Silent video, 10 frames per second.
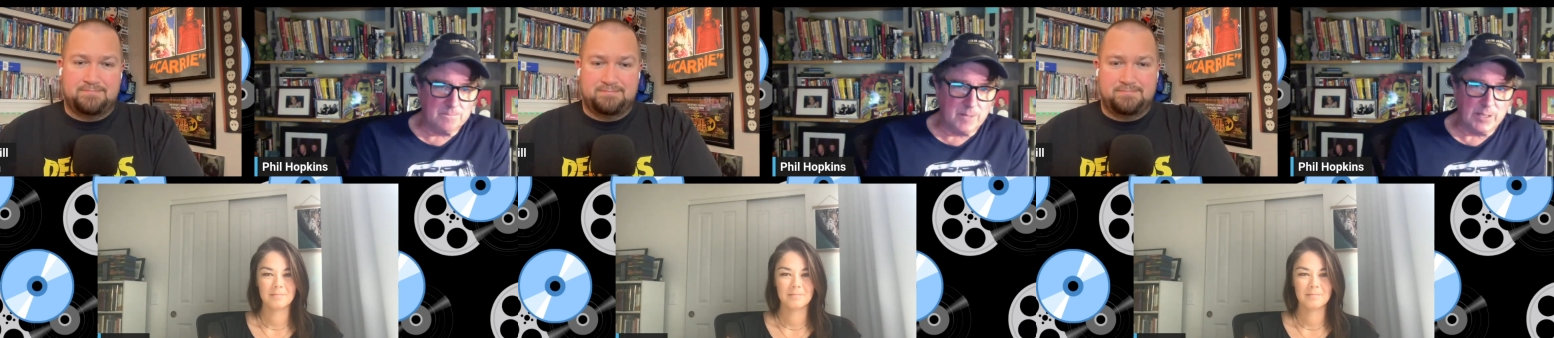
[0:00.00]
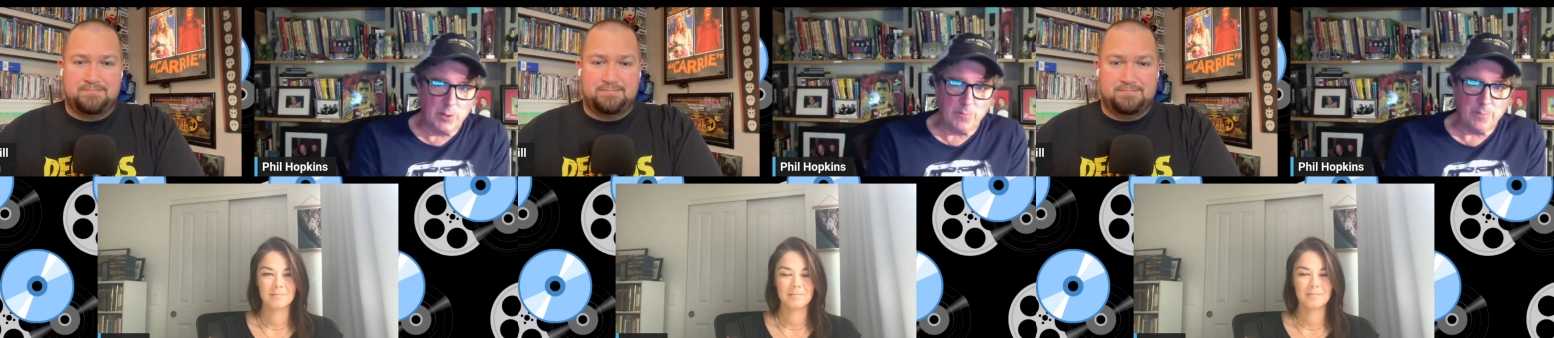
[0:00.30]
Speaker 1: a
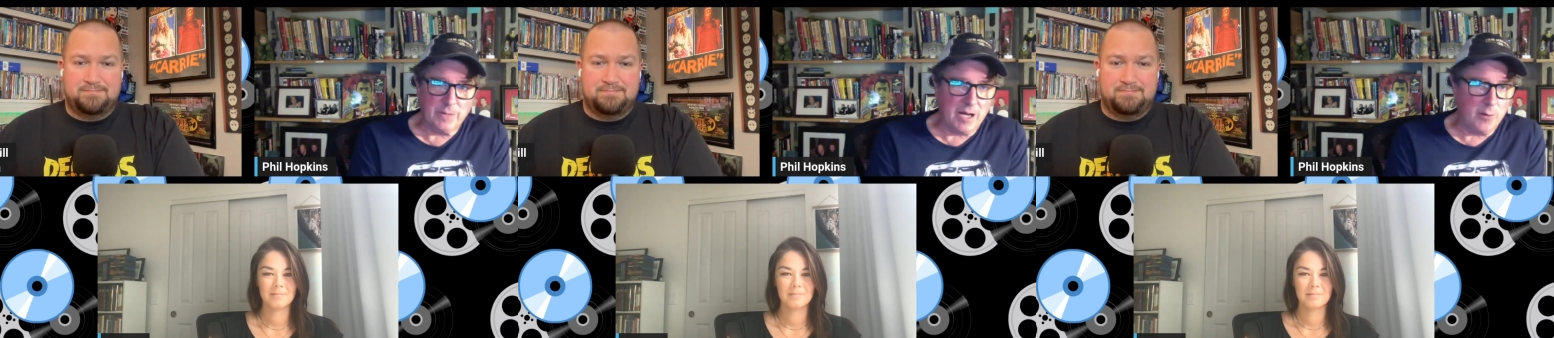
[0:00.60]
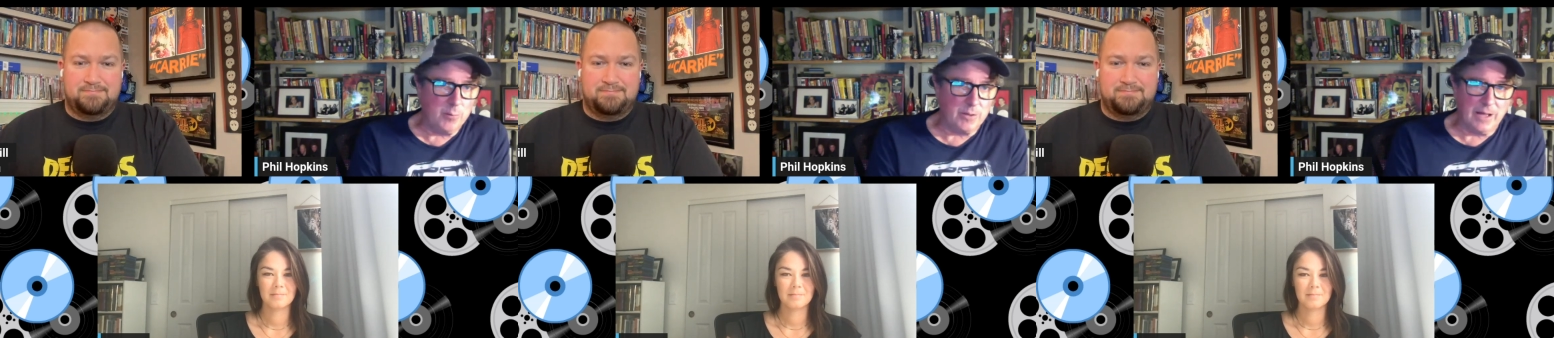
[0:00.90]
year from now,
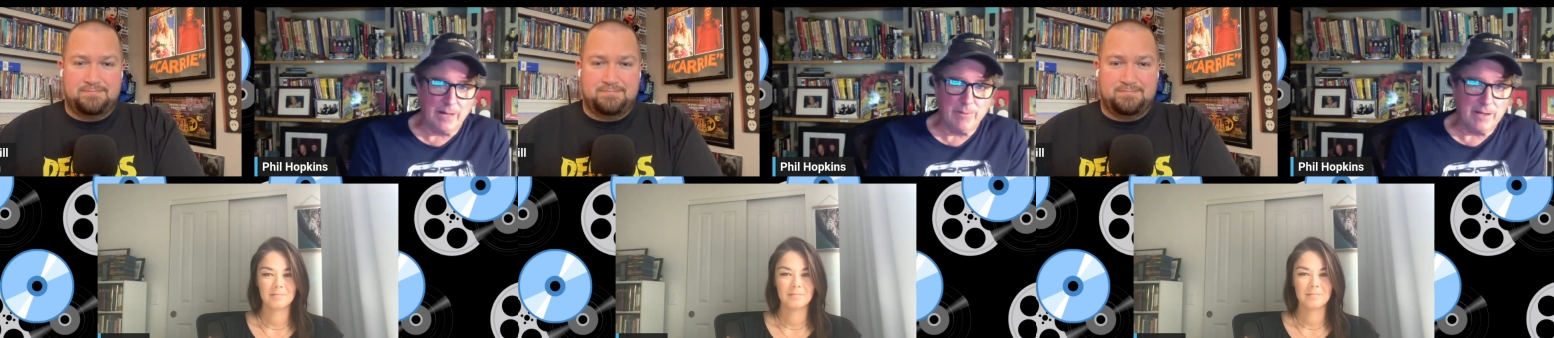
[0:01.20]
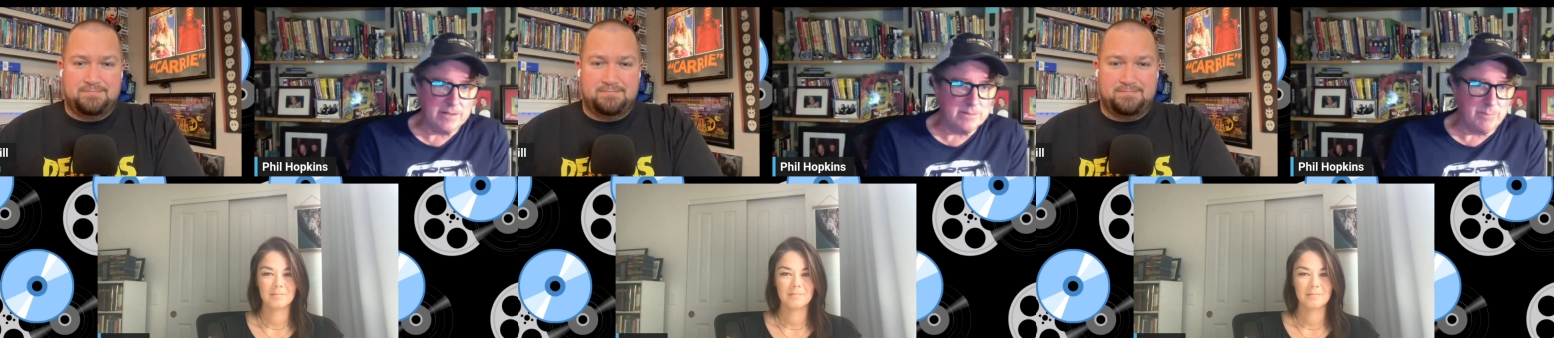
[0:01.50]
we'll have the
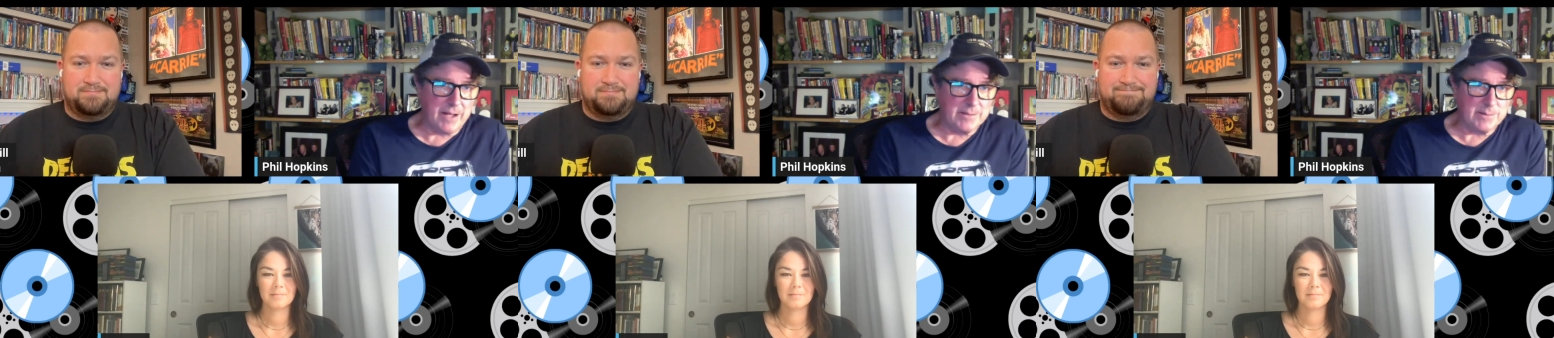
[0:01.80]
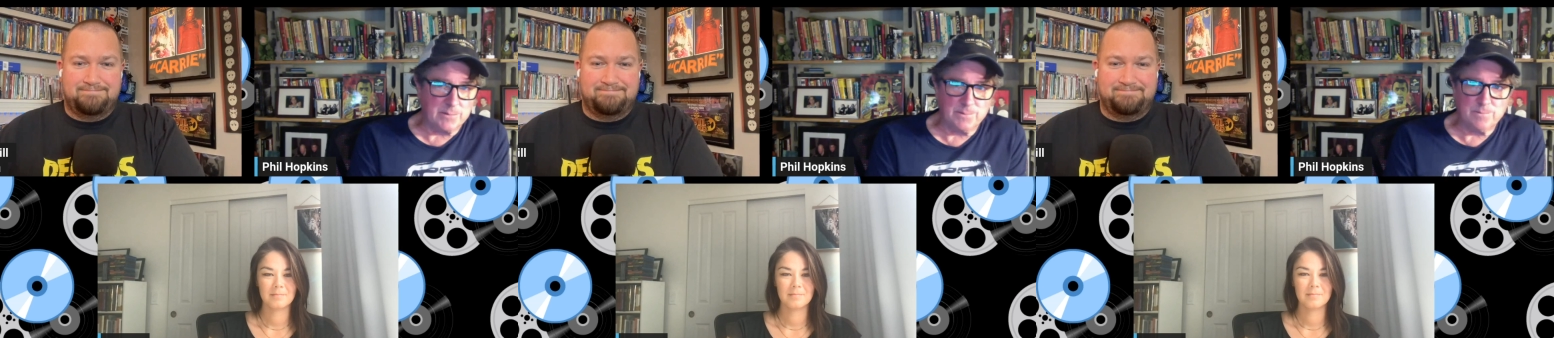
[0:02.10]
next batch
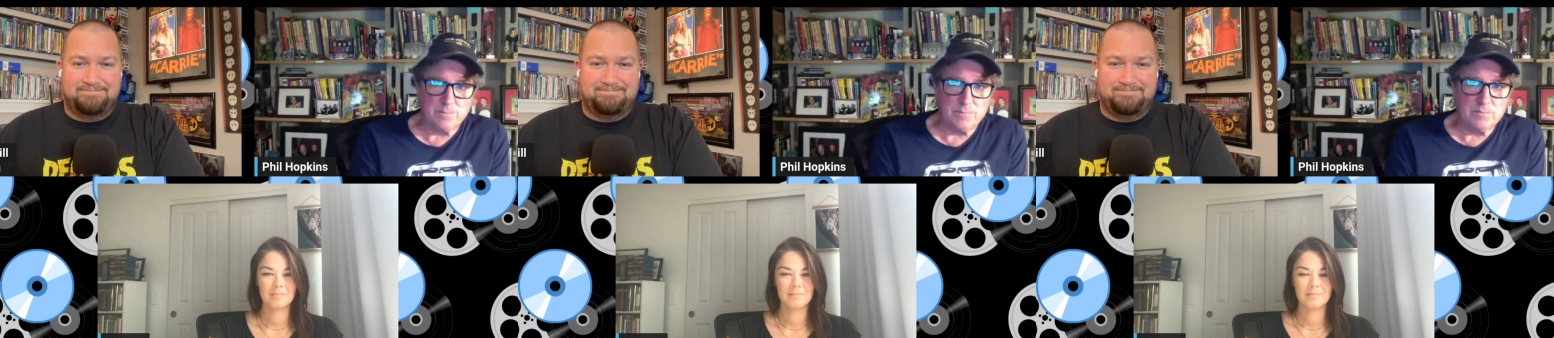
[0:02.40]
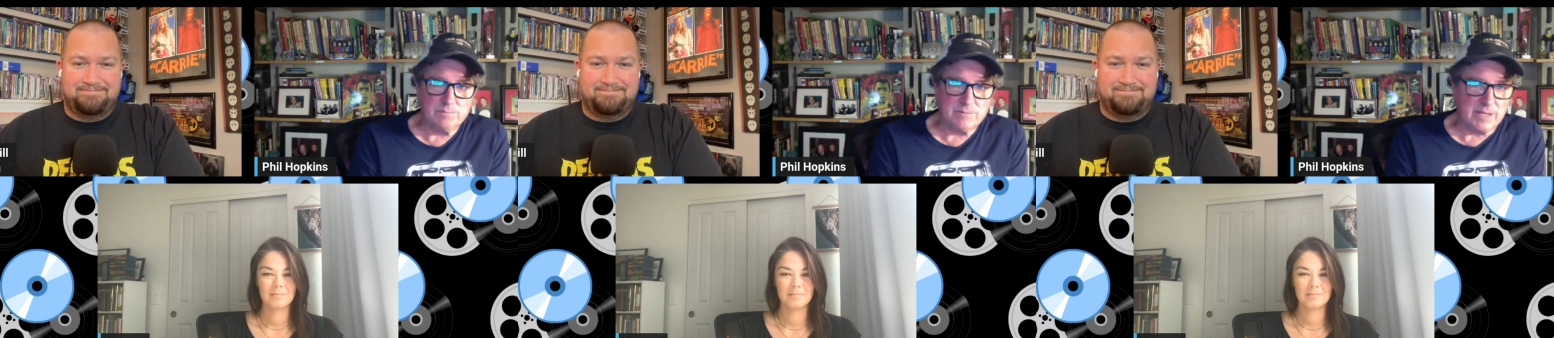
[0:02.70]
of
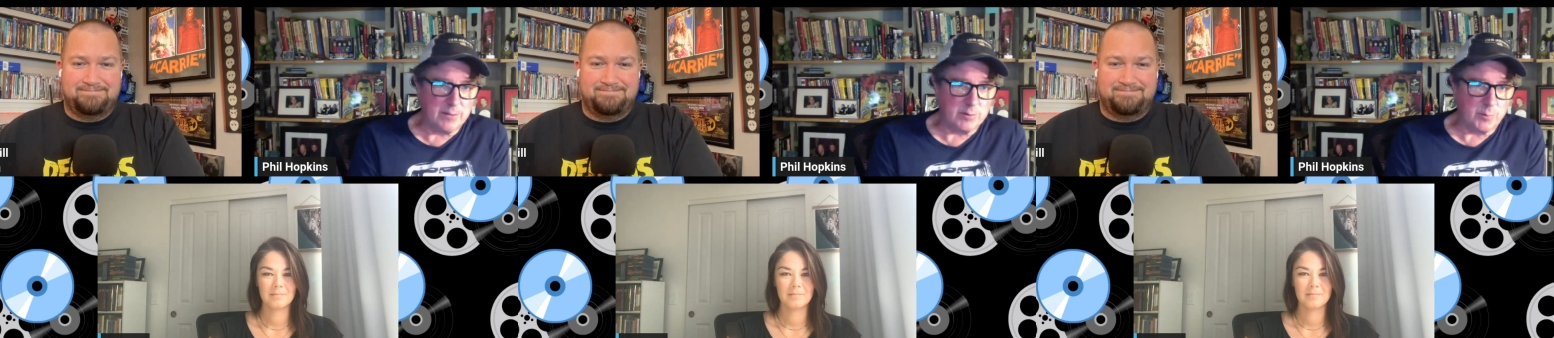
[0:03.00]
10 or